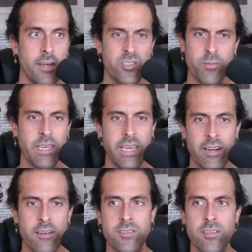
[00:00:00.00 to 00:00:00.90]
Took me
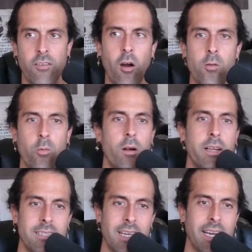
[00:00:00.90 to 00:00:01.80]
years of hard
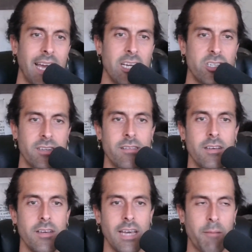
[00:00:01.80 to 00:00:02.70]
work and dedication
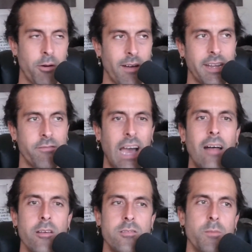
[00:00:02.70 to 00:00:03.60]
and providing
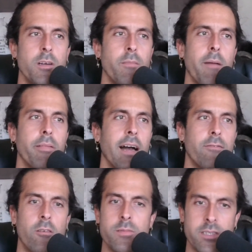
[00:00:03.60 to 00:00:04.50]
value to build my
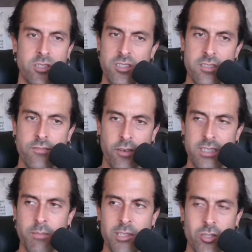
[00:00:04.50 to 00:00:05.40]
platforms, and just for it
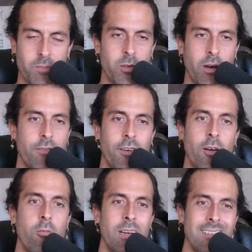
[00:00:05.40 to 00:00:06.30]
to be stripped away for
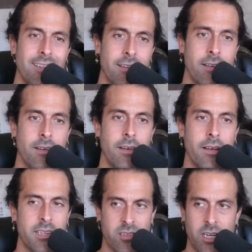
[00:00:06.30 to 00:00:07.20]
no reason
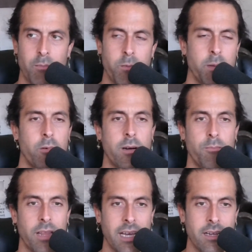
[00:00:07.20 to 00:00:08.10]
because a couple people
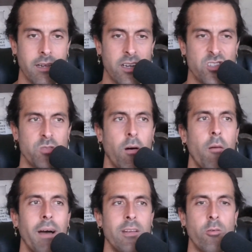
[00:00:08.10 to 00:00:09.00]
complain, a small
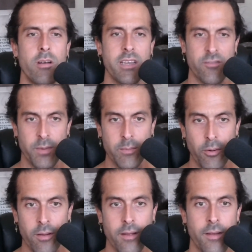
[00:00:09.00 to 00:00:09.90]
minority of
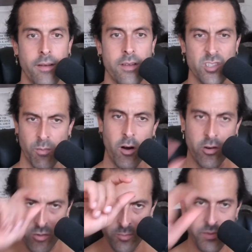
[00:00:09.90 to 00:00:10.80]
people, small
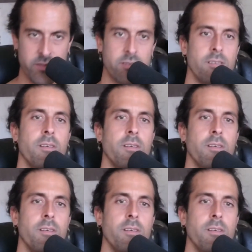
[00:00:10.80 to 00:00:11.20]
groups